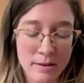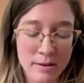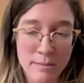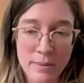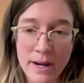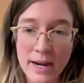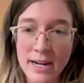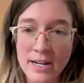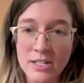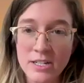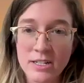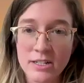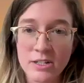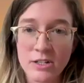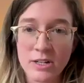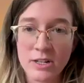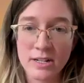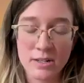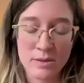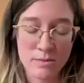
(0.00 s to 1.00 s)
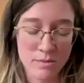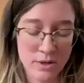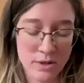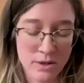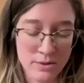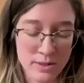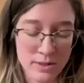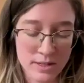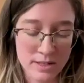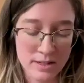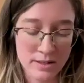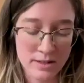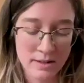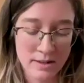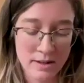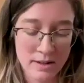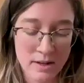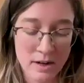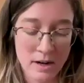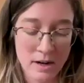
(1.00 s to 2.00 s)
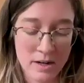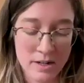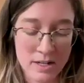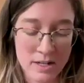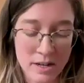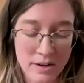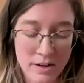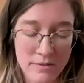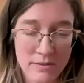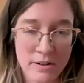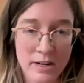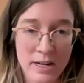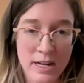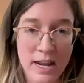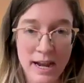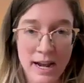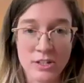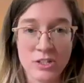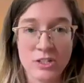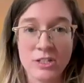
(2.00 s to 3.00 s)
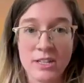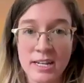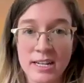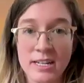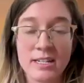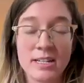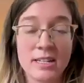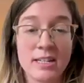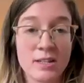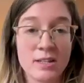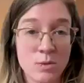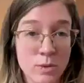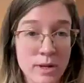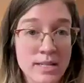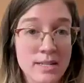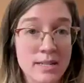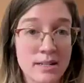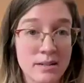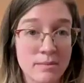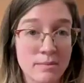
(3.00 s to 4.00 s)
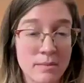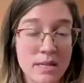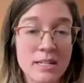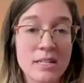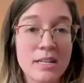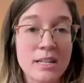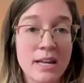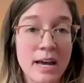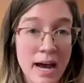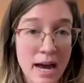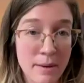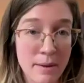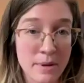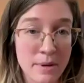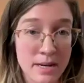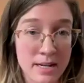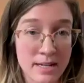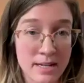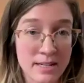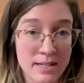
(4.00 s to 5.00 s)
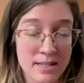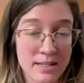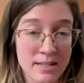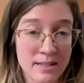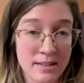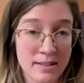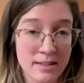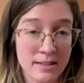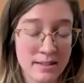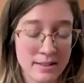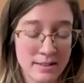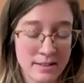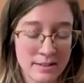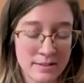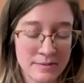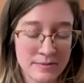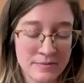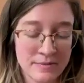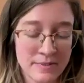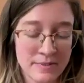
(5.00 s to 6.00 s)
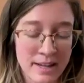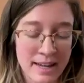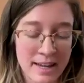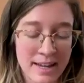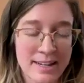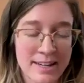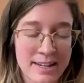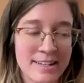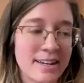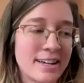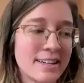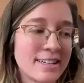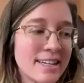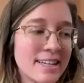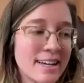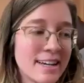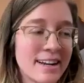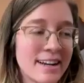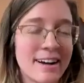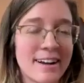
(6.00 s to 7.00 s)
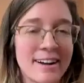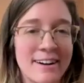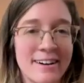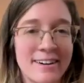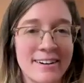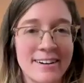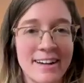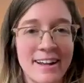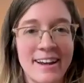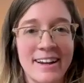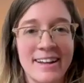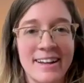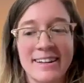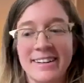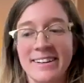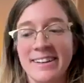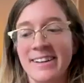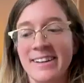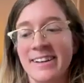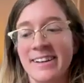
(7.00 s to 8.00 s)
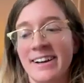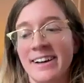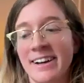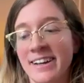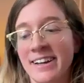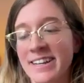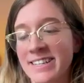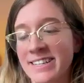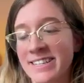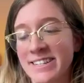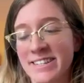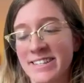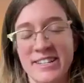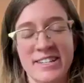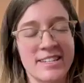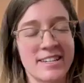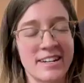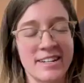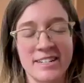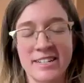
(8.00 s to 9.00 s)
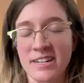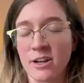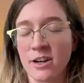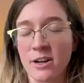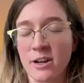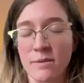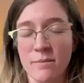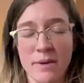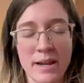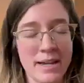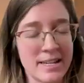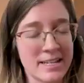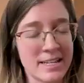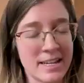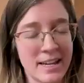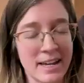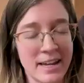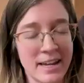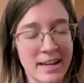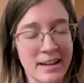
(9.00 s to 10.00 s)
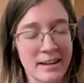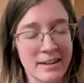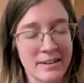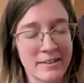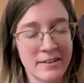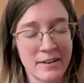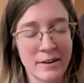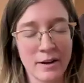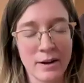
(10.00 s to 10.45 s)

compassion transmutes our suffering actually into this wisdom, into the happiness. And Thich Nhat Hanh, he's just such an amazing,